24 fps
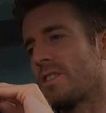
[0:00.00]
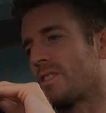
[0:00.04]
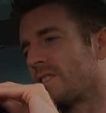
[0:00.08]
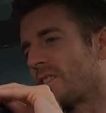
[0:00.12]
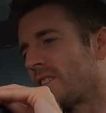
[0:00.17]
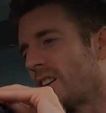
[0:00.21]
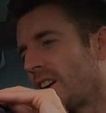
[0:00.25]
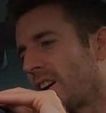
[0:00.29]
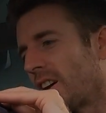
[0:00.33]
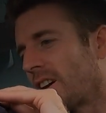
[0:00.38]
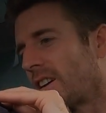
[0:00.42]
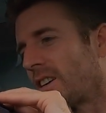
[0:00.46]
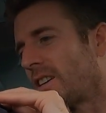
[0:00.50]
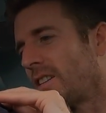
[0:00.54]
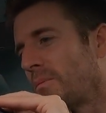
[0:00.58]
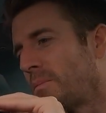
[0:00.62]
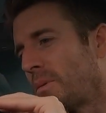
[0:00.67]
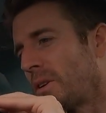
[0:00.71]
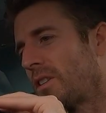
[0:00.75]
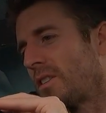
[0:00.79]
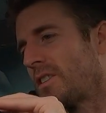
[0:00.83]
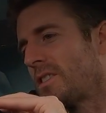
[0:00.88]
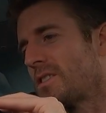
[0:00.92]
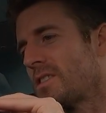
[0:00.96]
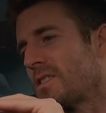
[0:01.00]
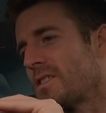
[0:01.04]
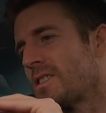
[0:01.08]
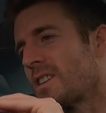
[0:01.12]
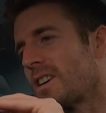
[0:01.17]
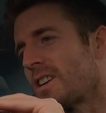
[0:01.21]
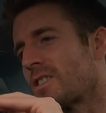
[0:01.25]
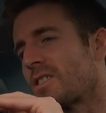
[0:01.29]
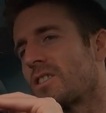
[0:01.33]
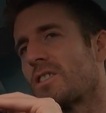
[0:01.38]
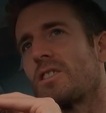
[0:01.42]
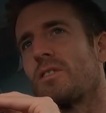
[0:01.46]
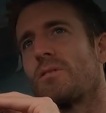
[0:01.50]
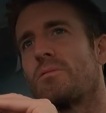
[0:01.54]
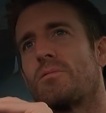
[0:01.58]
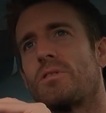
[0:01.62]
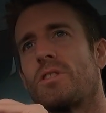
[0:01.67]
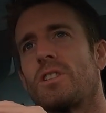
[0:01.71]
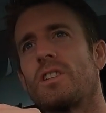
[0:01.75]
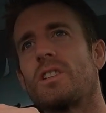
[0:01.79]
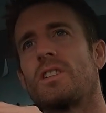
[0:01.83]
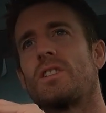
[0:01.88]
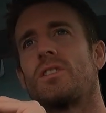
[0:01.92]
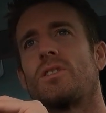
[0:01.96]
in a sec, but this is actually a
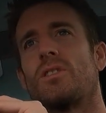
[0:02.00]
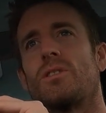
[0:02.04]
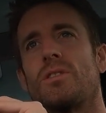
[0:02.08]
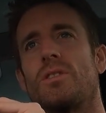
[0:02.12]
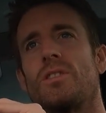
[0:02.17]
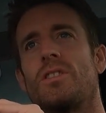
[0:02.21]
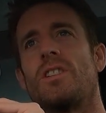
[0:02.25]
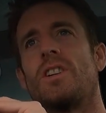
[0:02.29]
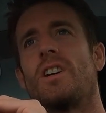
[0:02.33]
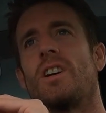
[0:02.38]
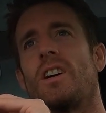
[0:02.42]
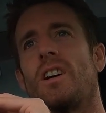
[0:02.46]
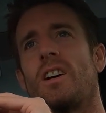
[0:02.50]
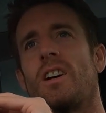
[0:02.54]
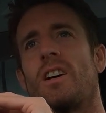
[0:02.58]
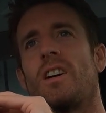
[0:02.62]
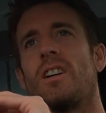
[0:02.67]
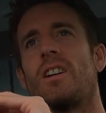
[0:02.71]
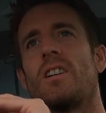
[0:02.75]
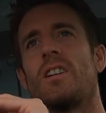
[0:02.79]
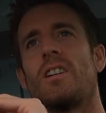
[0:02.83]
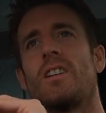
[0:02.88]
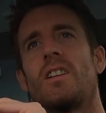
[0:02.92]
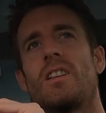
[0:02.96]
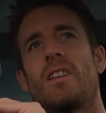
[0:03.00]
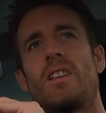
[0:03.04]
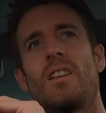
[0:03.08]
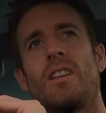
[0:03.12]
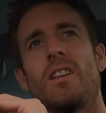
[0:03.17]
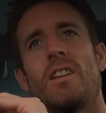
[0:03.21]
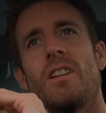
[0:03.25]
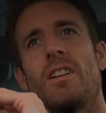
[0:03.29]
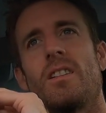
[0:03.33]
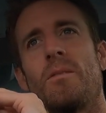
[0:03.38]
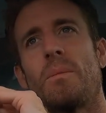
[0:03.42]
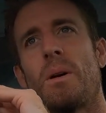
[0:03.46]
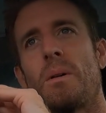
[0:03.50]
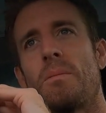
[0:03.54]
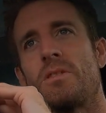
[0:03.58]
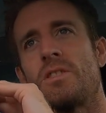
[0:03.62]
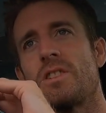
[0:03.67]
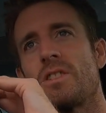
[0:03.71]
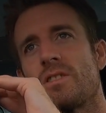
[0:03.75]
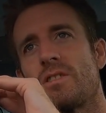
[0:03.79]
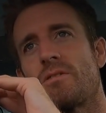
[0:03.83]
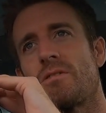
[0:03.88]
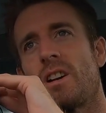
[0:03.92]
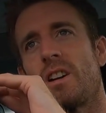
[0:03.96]
really good, maybe
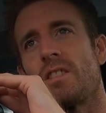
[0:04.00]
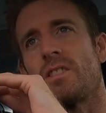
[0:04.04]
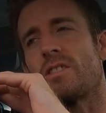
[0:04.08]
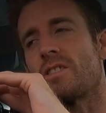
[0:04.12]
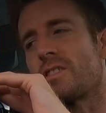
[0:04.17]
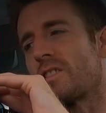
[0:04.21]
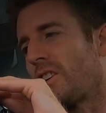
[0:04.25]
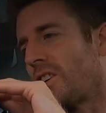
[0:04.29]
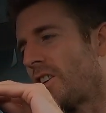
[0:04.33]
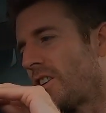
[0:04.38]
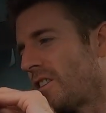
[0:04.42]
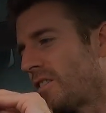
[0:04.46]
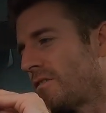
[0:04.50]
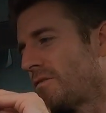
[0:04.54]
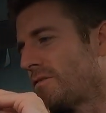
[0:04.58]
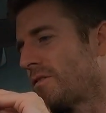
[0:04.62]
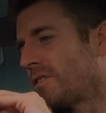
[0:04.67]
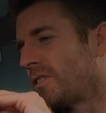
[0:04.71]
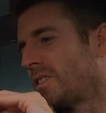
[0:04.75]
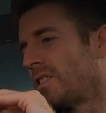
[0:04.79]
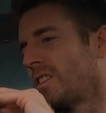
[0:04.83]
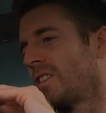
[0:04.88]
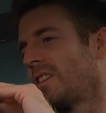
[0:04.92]
just around this curve.